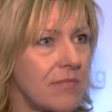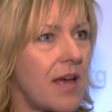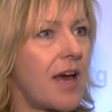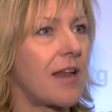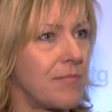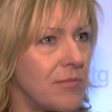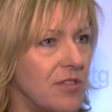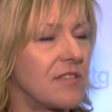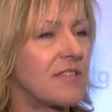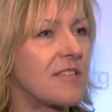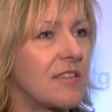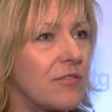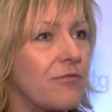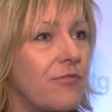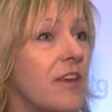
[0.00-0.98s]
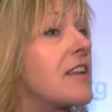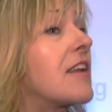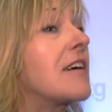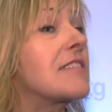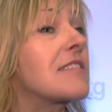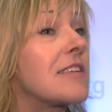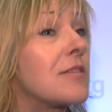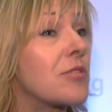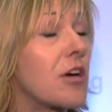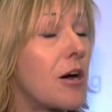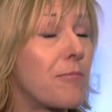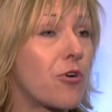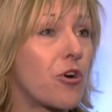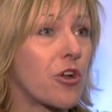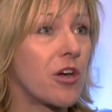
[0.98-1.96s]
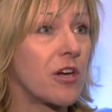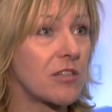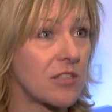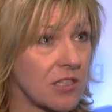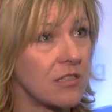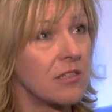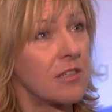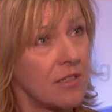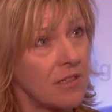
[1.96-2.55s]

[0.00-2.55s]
elements that fit nicely with our product.